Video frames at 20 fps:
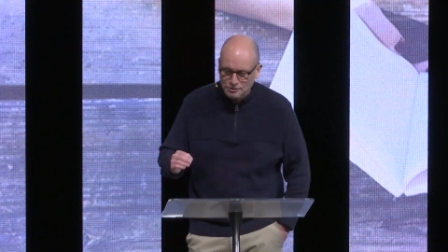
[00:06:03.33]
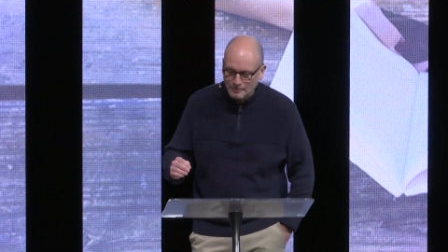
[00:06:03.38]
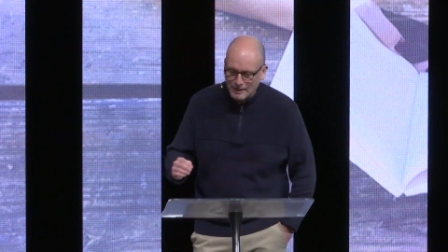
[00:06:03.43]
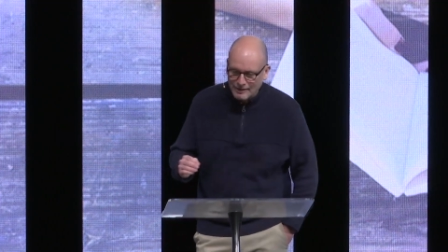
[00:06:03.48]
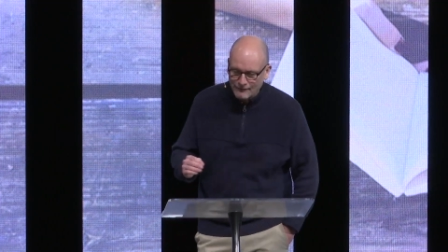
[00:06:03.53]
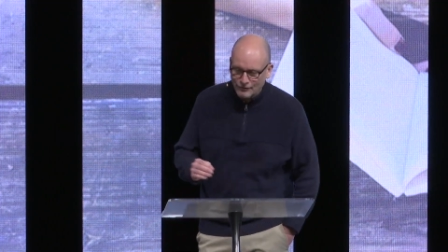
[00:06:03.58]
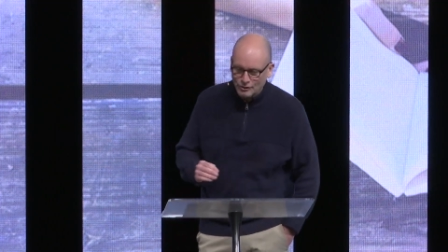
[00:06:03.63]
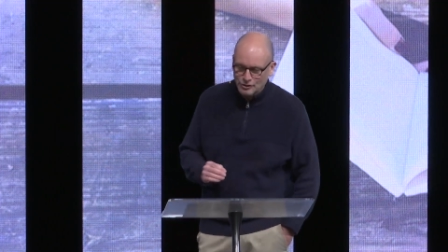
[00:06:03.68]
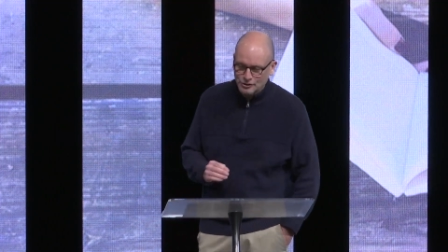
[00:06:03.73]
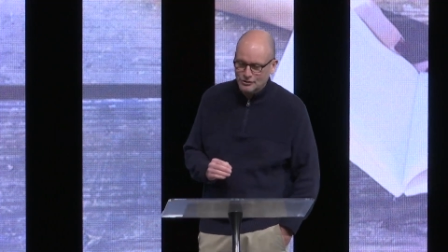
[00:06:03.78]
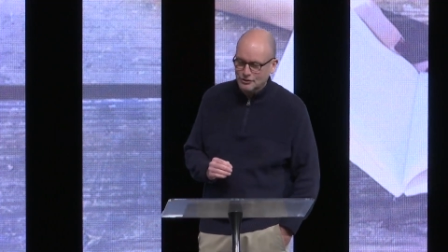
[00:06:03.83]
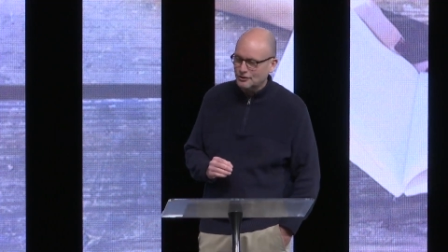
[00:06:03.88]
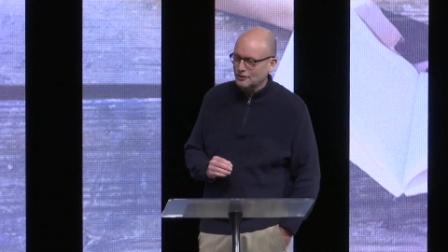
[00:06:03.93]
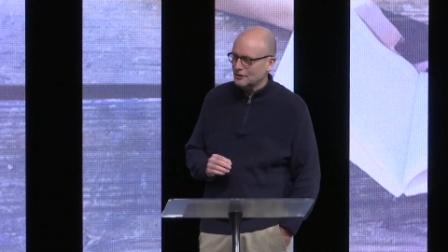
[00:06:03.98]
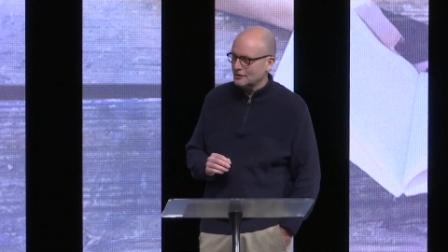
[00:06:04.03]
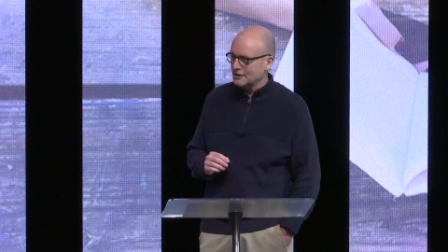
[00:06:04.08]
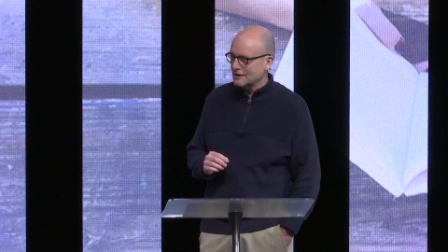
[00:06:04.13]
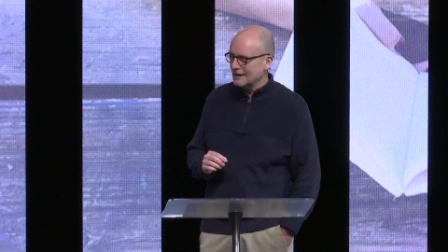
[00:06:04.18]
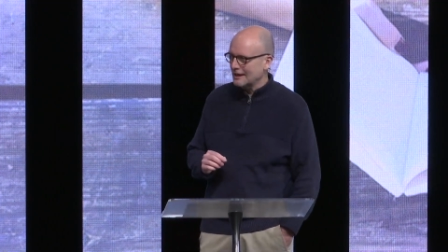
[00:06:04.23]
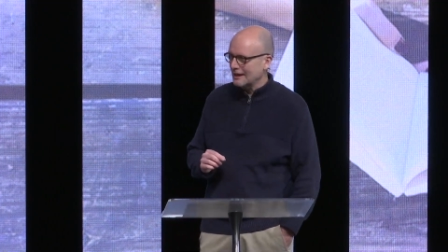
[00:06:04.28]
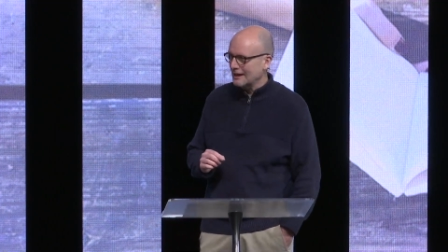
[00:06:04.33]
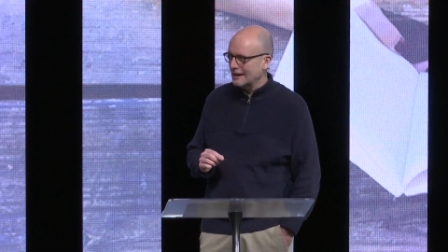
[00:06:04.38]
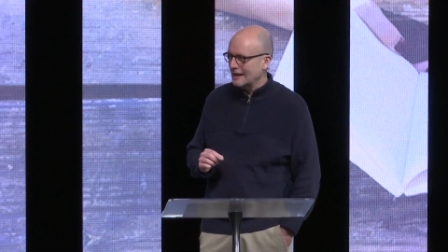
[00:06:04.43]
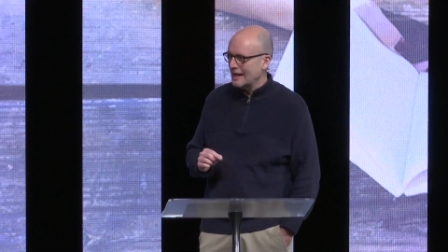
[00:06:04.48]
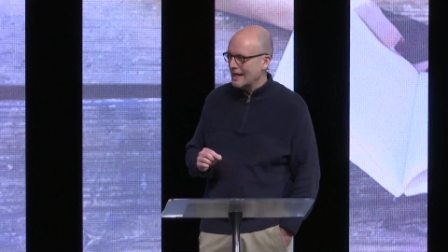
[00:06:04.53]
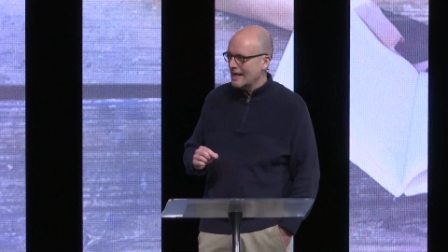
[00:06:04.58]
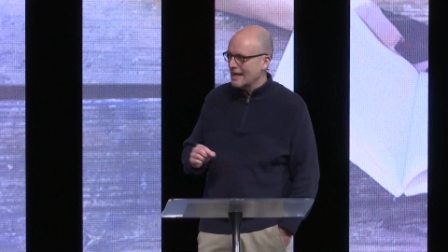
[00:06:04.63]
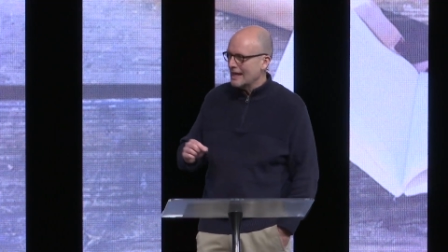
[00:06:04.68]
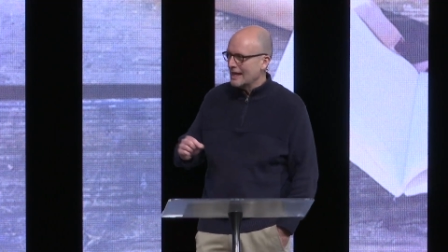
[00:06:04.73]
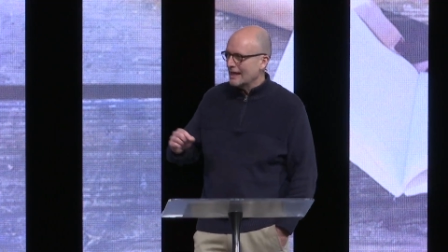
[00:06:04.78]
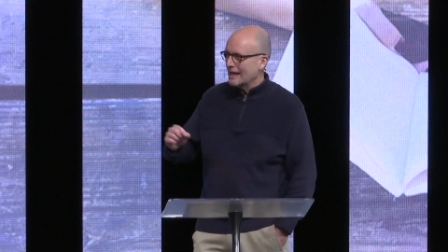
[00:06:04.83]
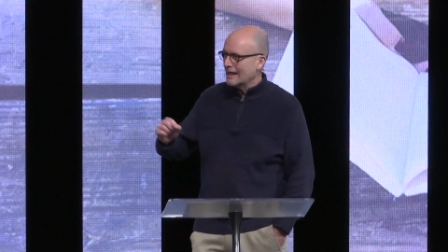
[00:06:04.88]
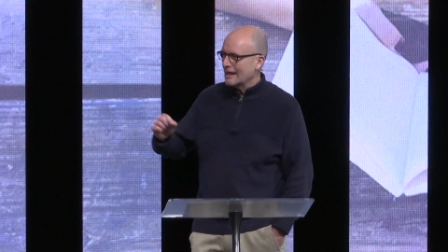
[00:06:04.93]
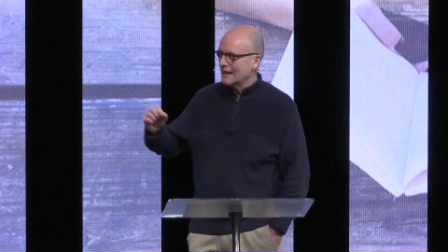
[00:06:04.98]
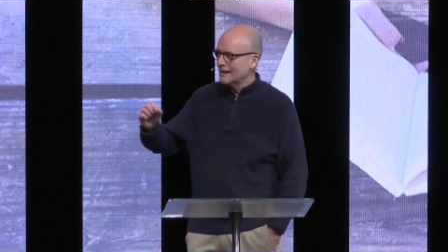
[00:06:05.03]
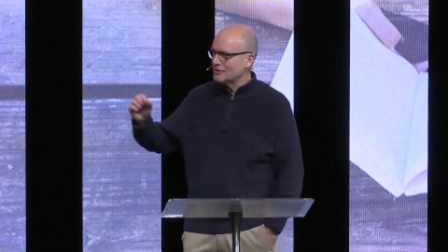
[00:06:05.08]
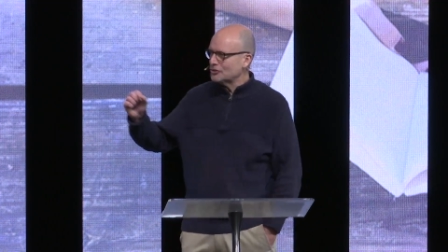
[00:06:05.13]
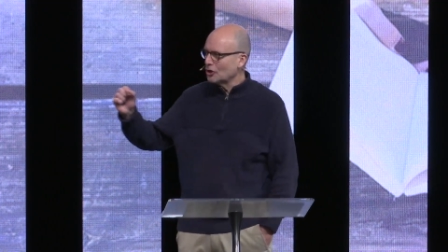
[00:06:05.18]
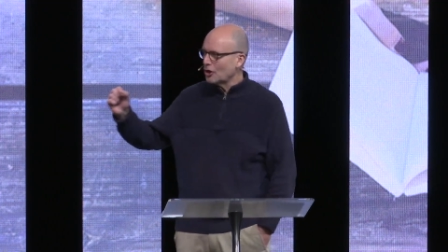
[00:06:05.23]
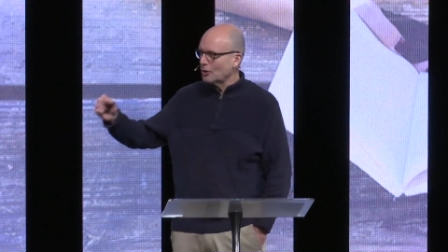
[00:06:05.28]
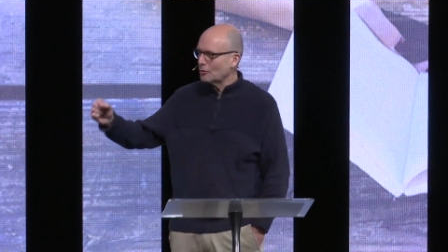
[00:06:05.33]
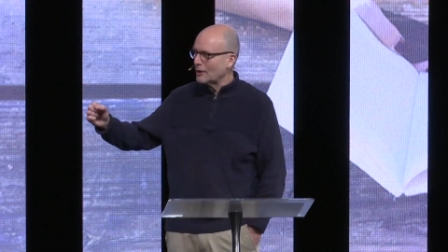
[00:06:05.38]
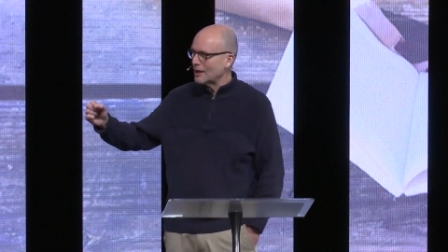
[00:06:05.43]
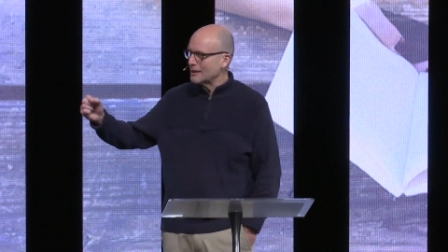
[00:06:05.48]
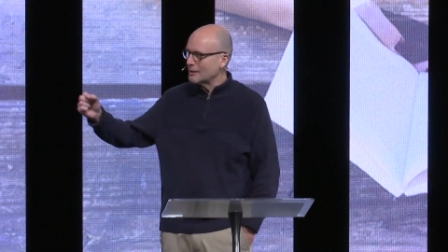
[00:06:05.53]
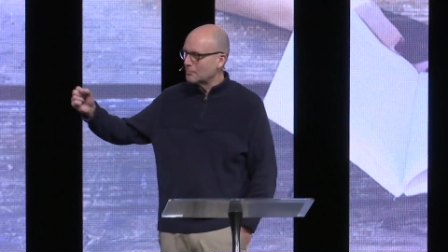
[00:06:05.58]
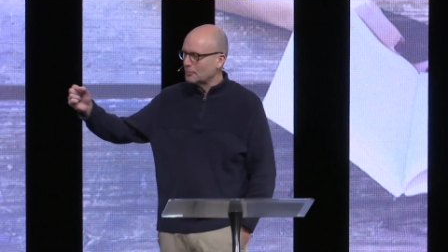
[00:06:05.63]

by verse 13. He's already